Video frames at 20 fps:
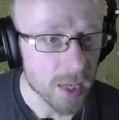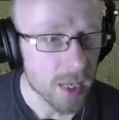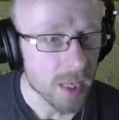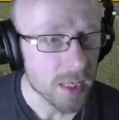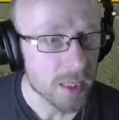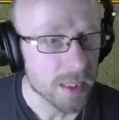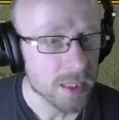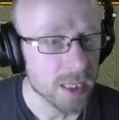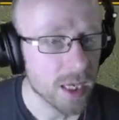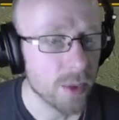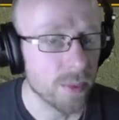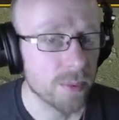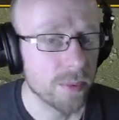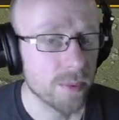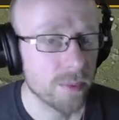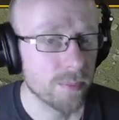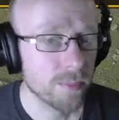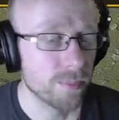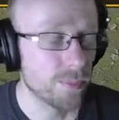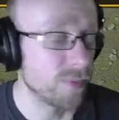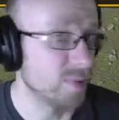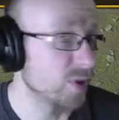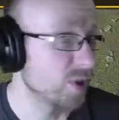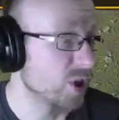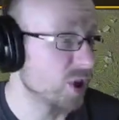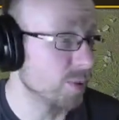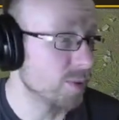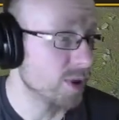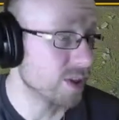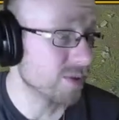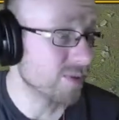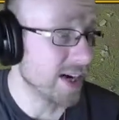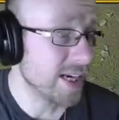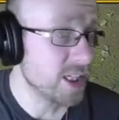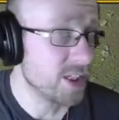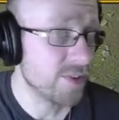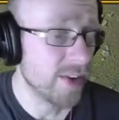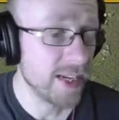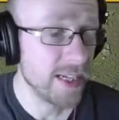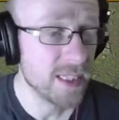So we've just come to the
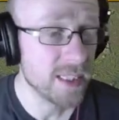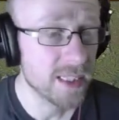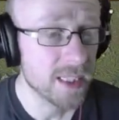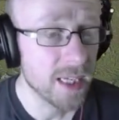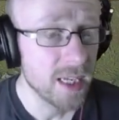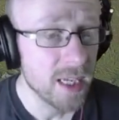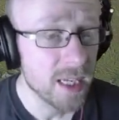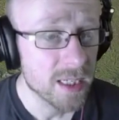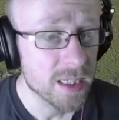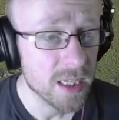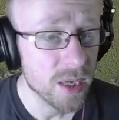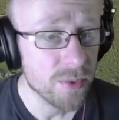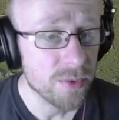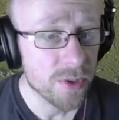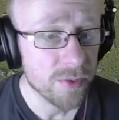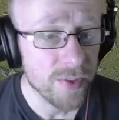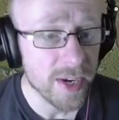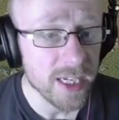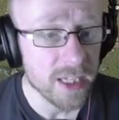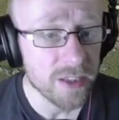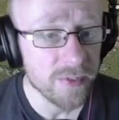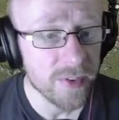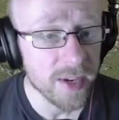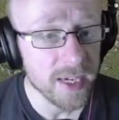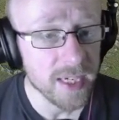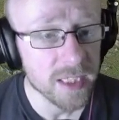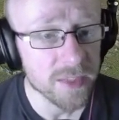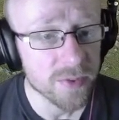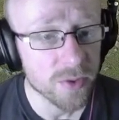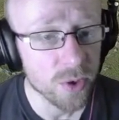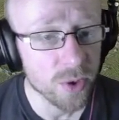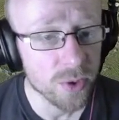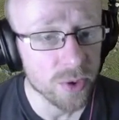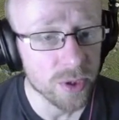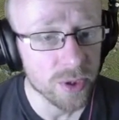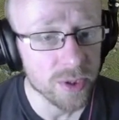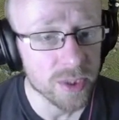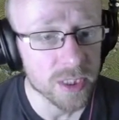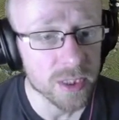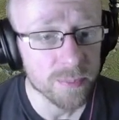range phase. So the range phase for all
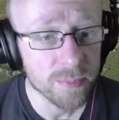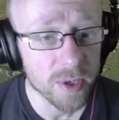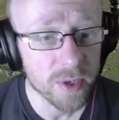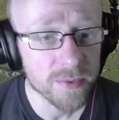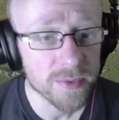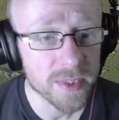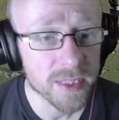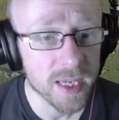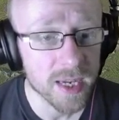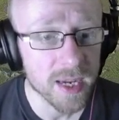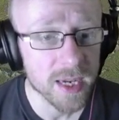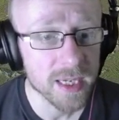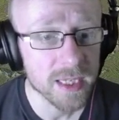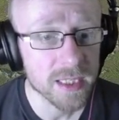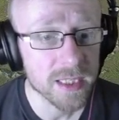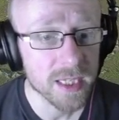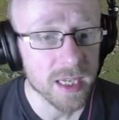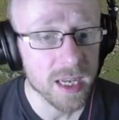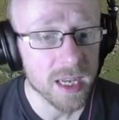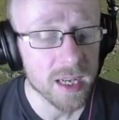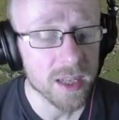units on both sides